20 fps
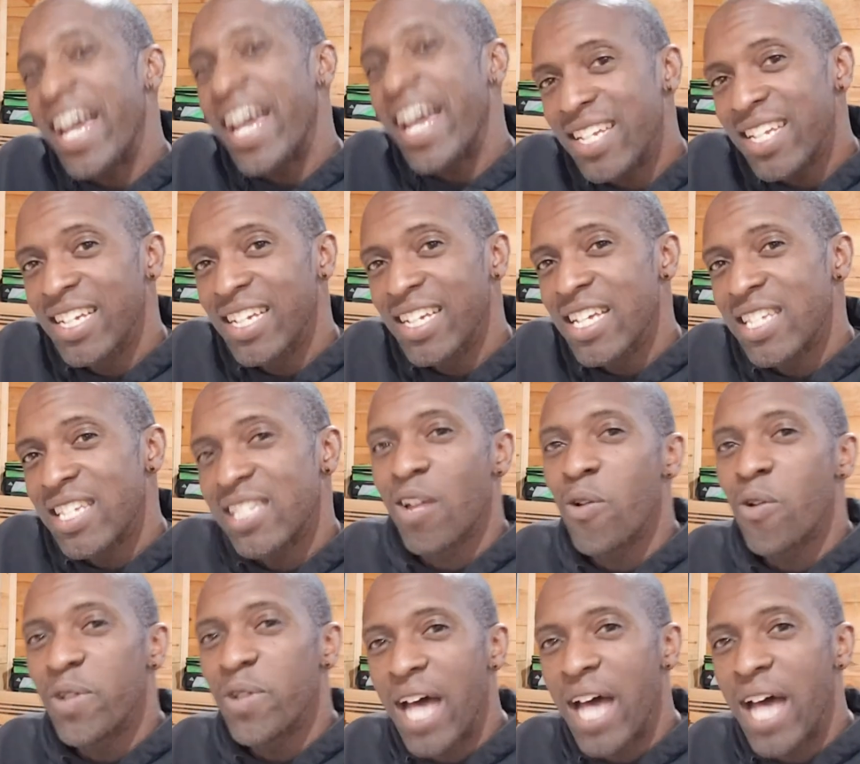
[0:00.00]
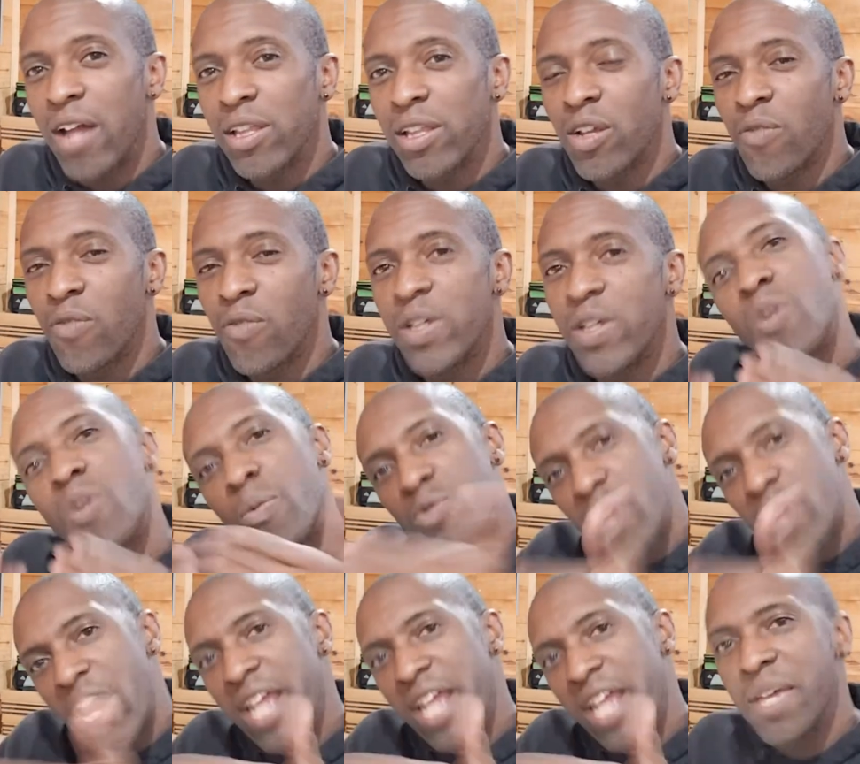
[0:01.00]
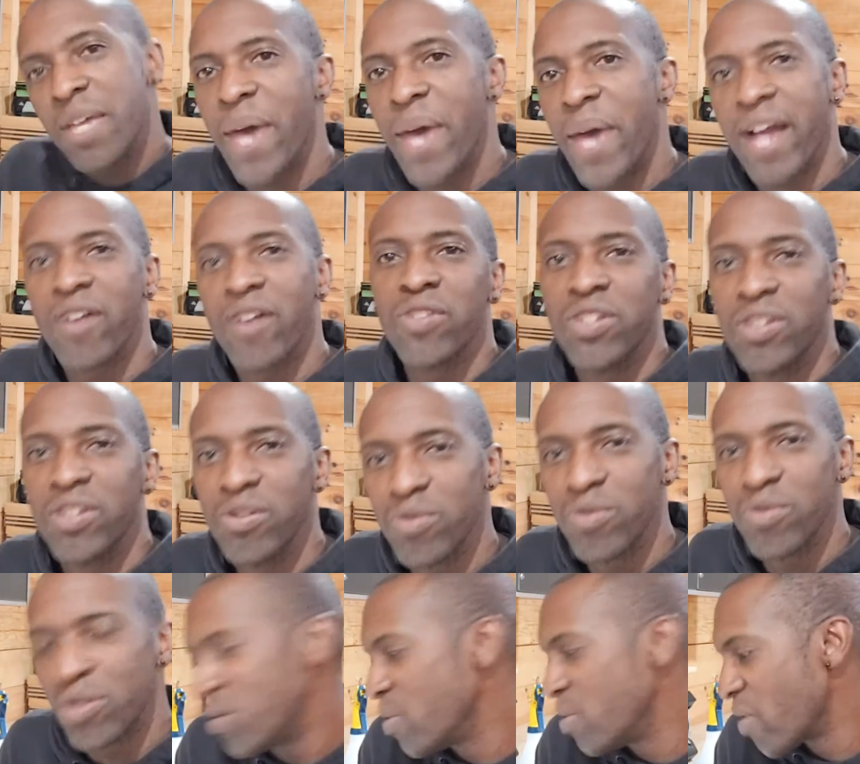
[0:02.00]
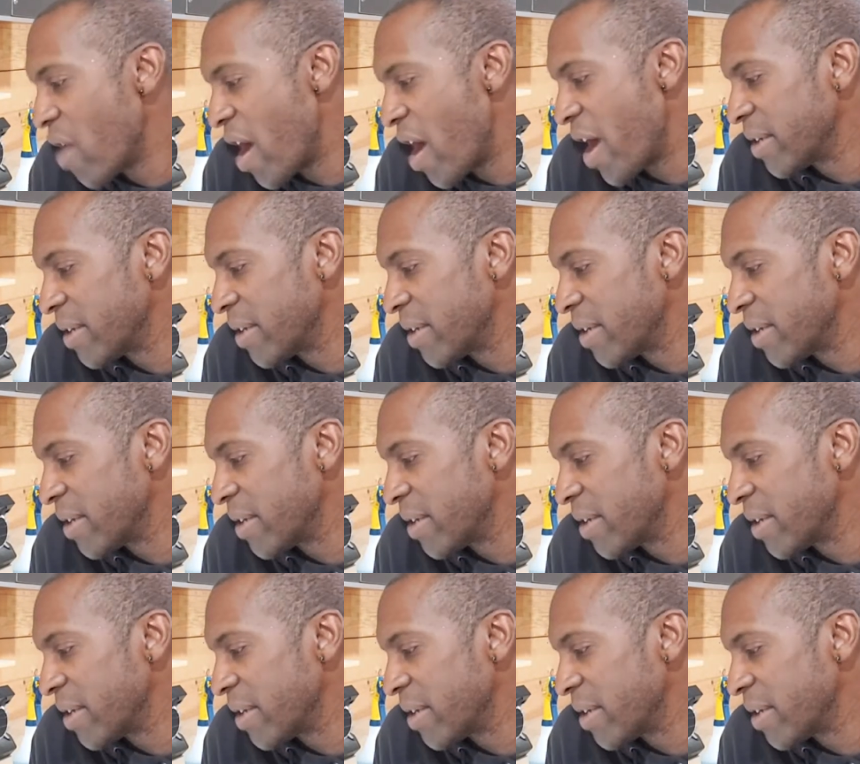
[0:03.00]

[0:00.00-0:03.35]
of slowing down a little bit, so I'm trying to get back on the YouTube grind.